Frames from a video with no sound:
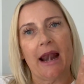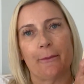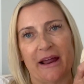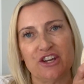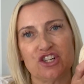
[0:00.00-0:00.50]
And
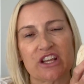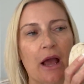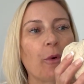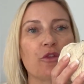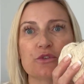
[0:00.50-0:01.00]
I managed to
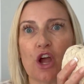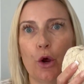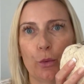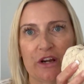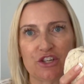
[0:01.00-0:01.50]
get one. There was
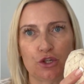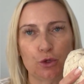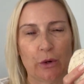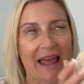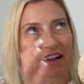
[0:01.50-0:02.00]
only
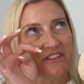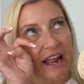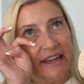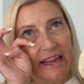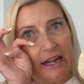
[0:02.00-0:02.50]
2 left.
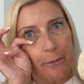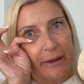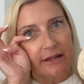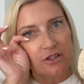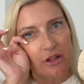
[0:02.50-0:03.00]
I nearly
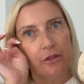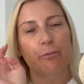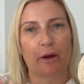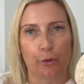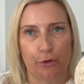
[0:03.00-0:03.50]
picked
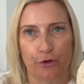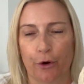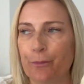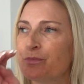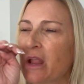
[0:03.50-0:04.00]
them both
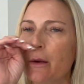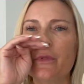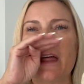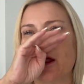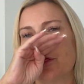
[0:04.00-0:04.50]
up,
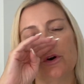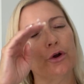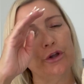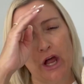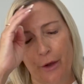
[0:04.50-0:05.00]
but then I
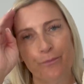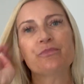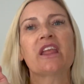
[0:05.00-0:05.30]
thought, no.